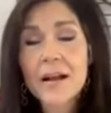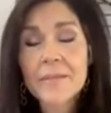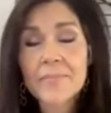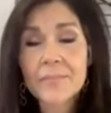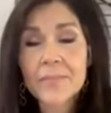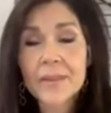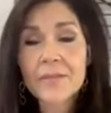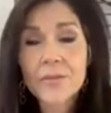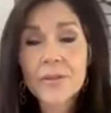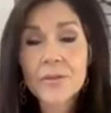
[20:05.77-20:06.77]
um,
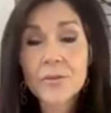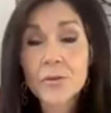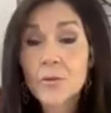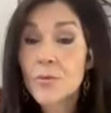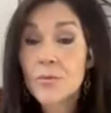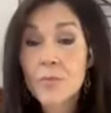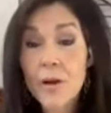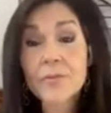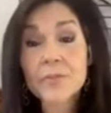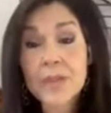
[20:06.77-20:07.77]
for their new
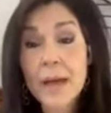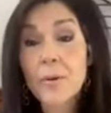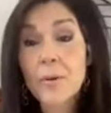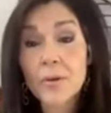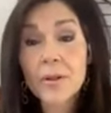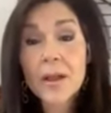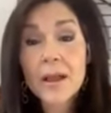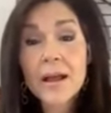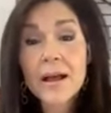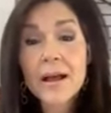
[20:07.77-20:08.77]
Rothko Chapel
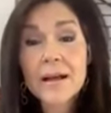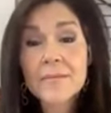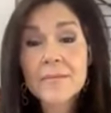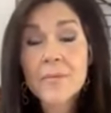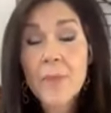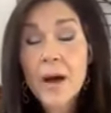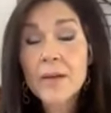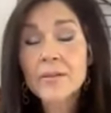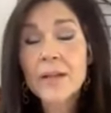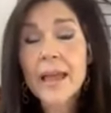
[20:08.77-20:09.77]
uh,
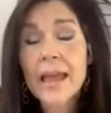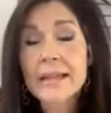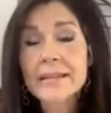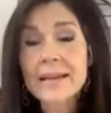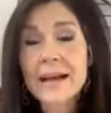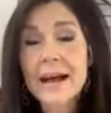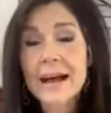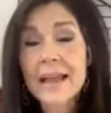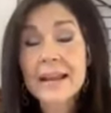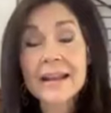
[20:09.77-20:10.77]
remodel, and
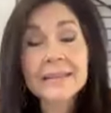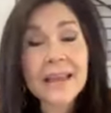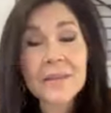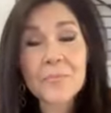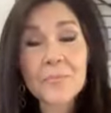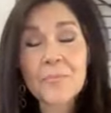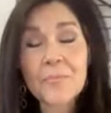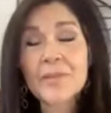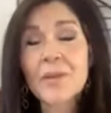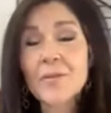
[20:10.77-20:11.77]
uh, and I said,
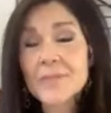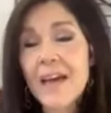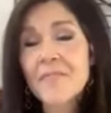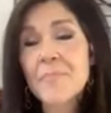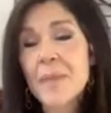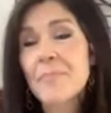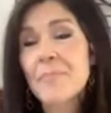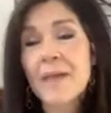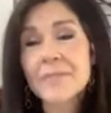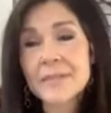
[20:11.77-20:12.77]
but those have been
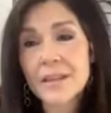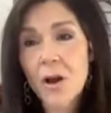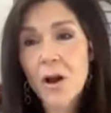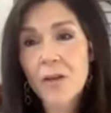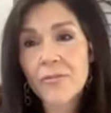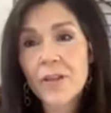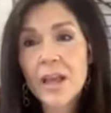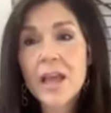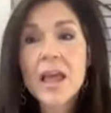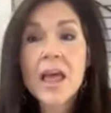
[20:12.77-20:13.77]
bouncing off
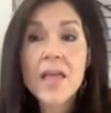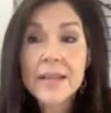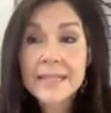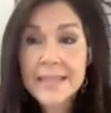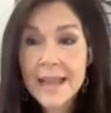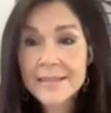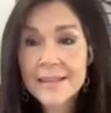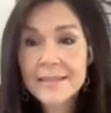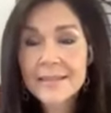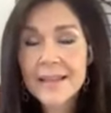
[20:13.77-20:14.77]
the
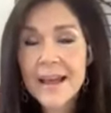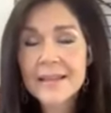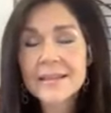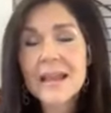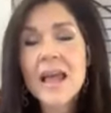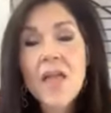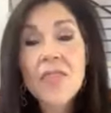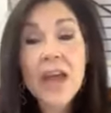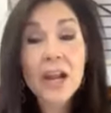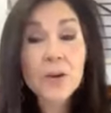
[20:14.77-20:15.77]
Texas light
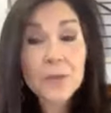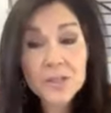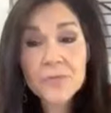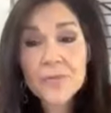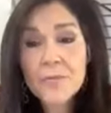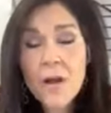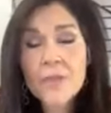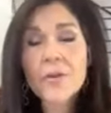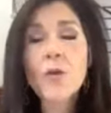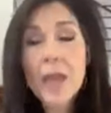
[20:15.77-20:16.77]
that Christopher
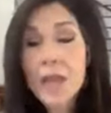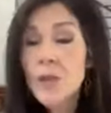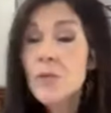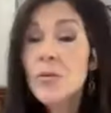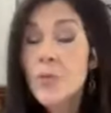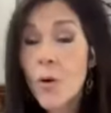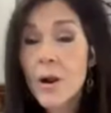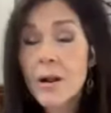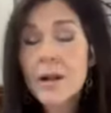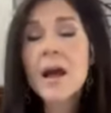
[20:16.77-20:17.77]
Rothko in New
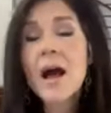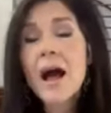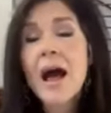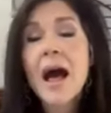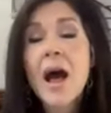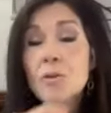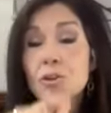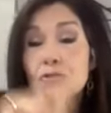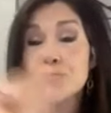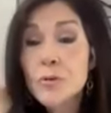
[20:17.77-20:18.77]
York uh,
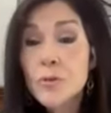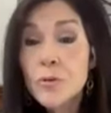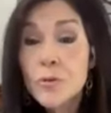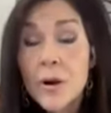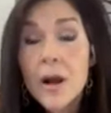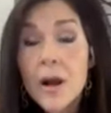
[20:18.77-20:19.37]
drew